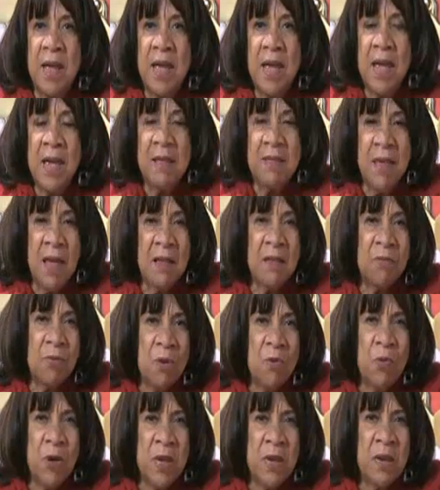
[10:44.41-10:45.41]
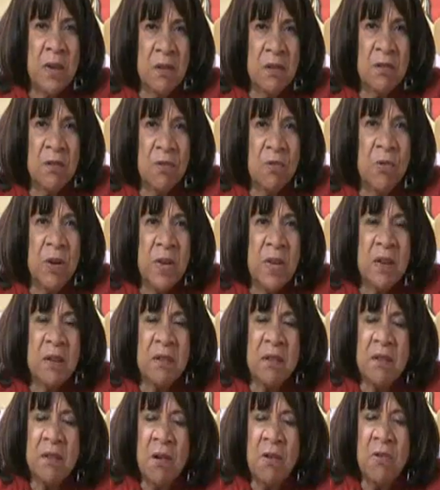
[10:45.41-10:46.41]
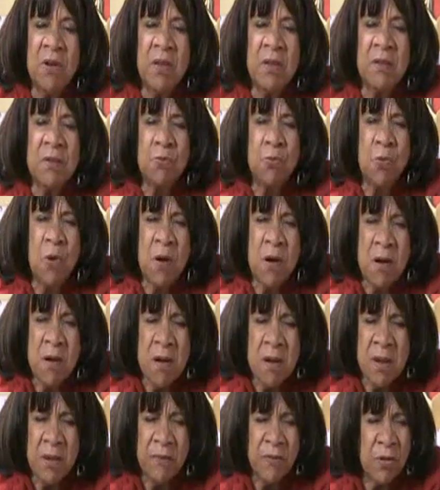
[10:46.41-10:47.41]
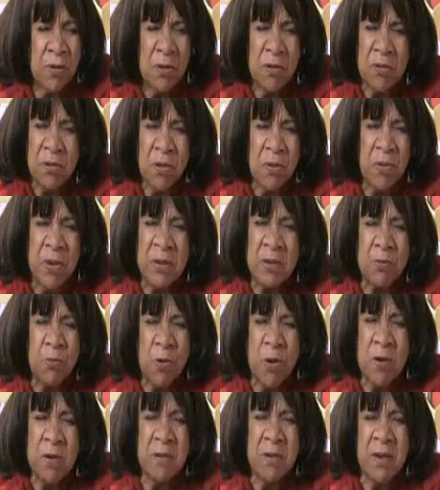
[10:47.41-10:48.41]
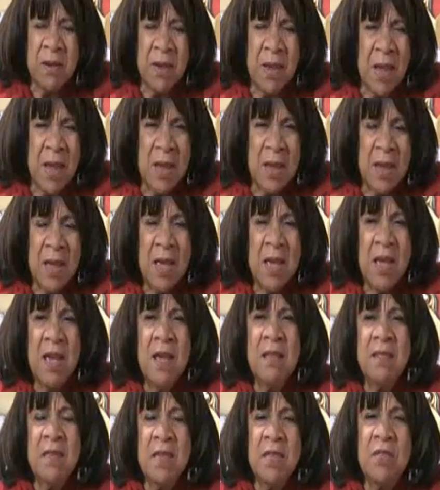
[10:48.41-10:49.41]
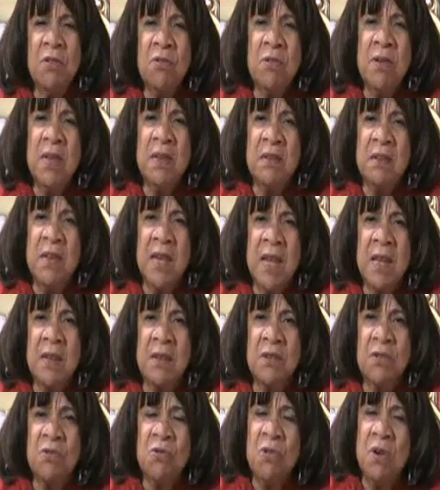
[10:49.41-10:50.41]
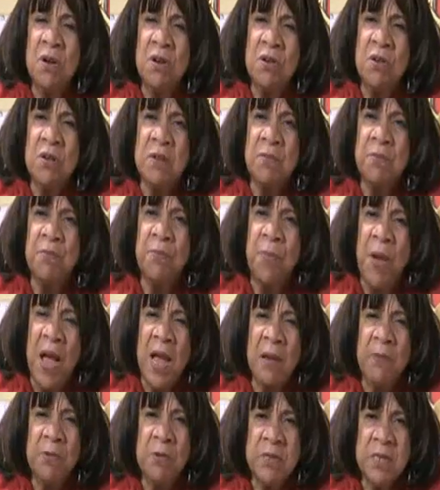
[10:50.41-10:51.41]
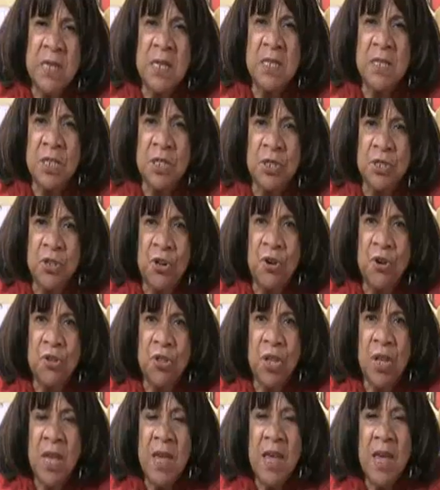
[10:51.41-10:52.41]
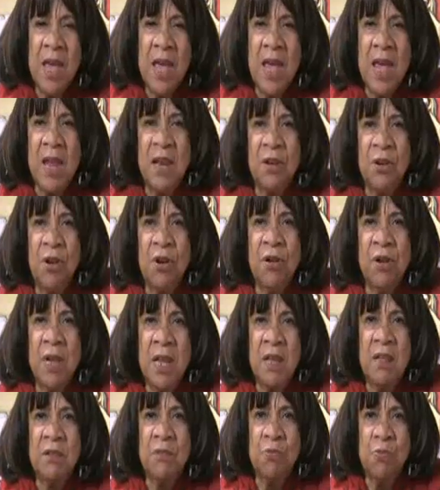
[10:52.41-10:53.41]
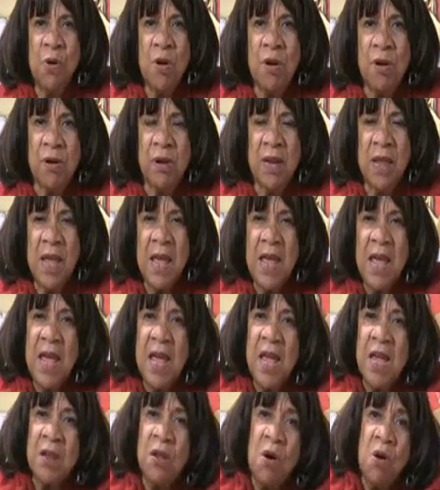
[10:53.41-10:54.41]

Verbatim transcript: Amen. And that's what we need to do. We need to know his word. If you don't know his word today, then you need to get into a good Bible teaching church. Amen. And learn his word. Amen.